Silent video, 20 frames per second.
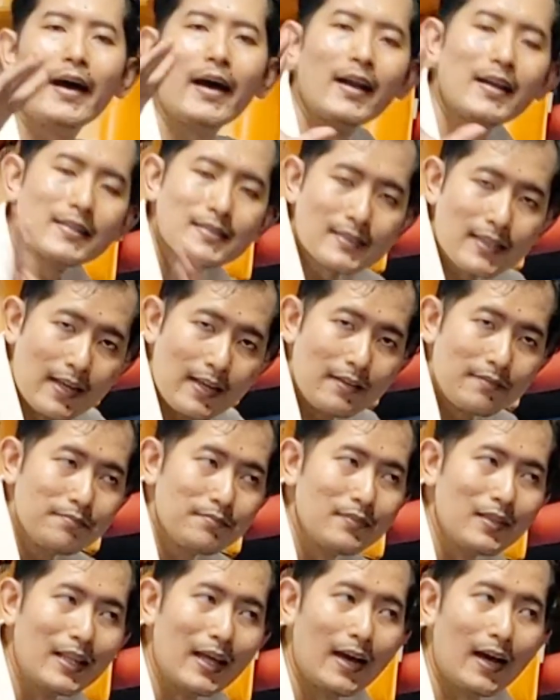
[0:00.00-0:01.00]
I
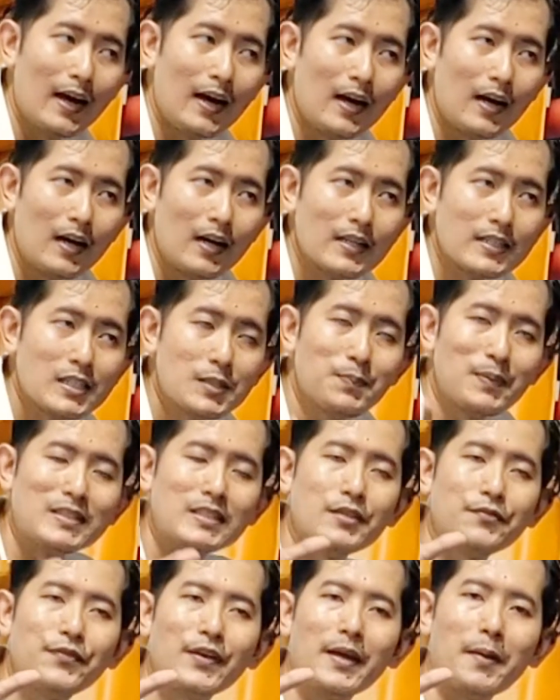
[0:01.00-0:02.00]
understand there are
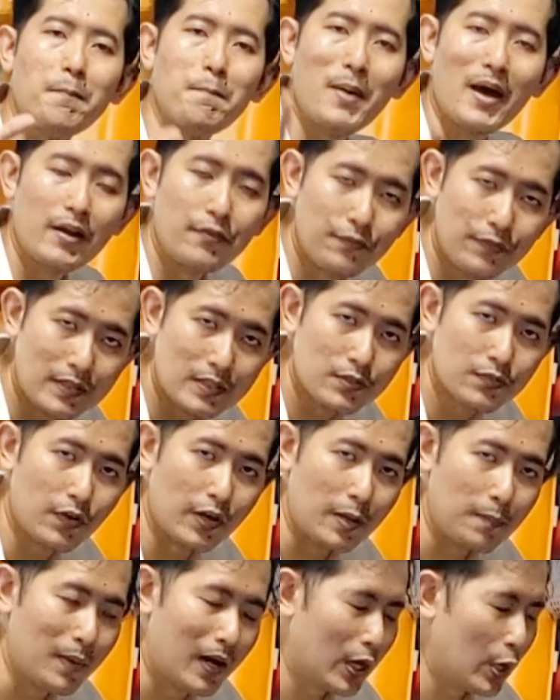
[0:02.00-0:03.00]
specific benefits for
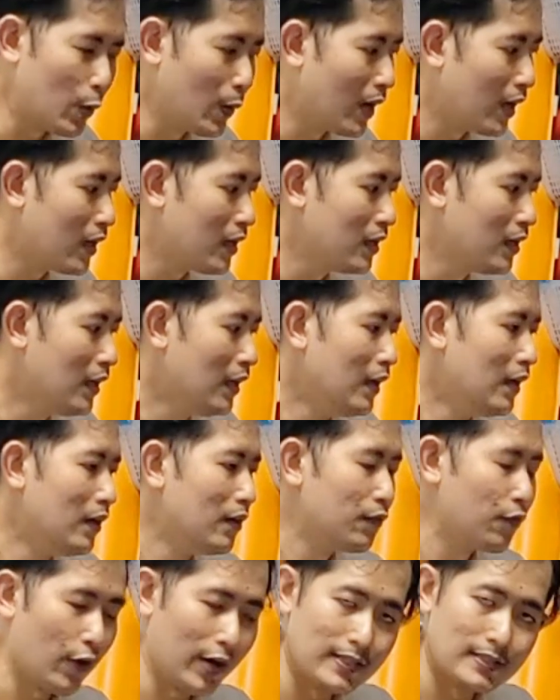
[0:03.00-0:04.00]
the Makiwara.
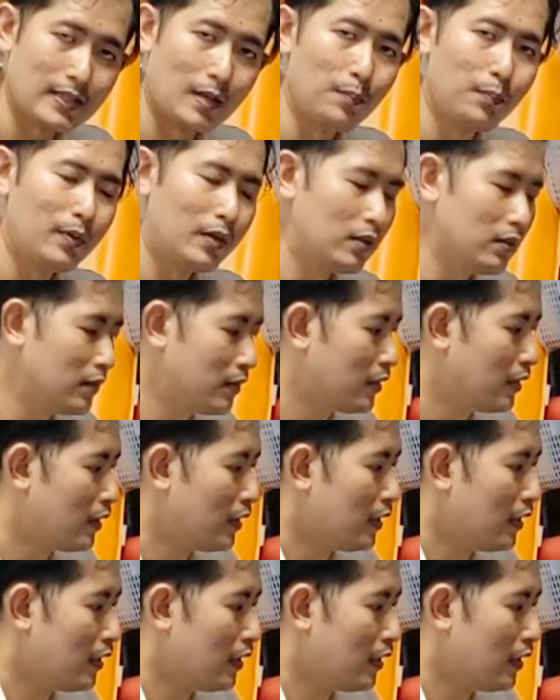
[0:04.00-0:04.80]
For example,